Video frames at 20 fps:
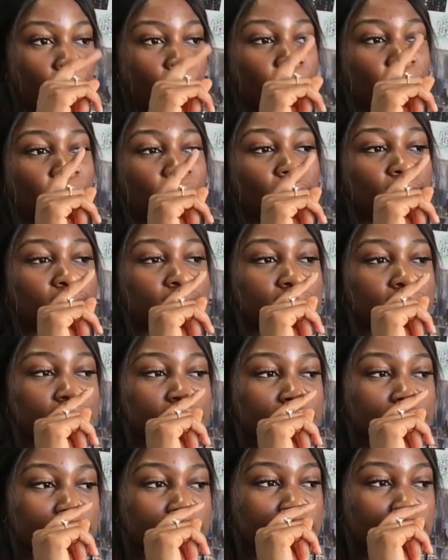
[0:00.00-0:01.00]
but
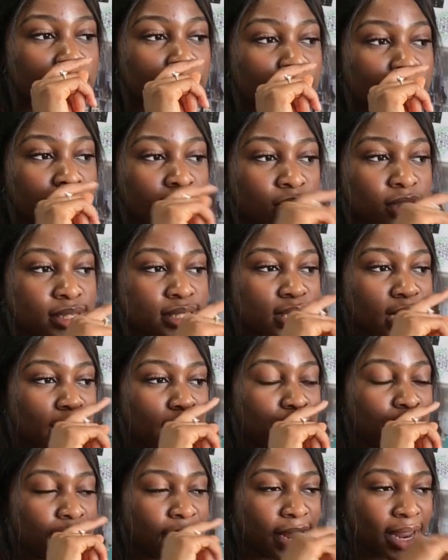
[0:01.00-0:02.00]
because I
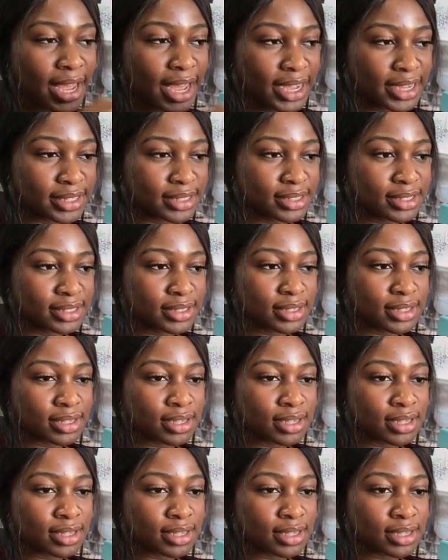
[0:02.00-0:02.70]
planned,